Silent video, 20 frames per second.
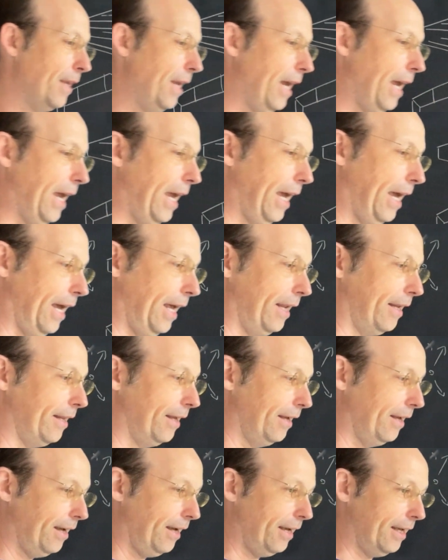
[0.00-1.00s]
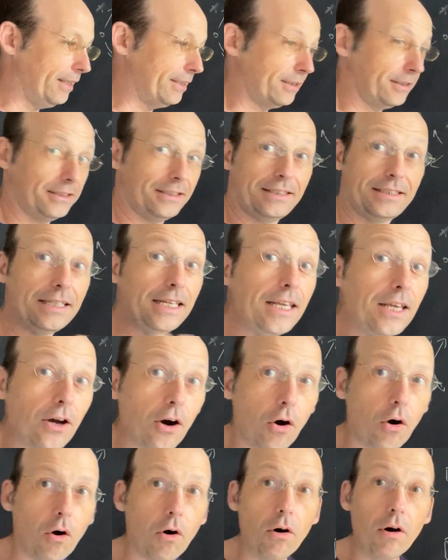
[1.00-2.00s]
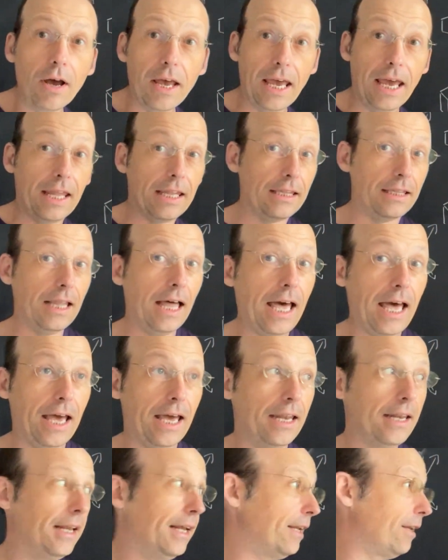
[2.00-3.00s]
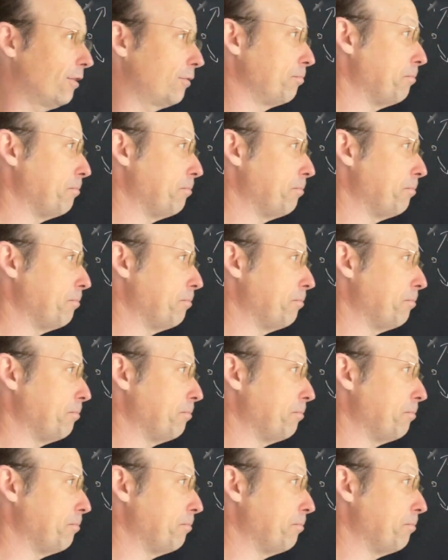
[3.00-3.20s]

and it's steel and lead, and it's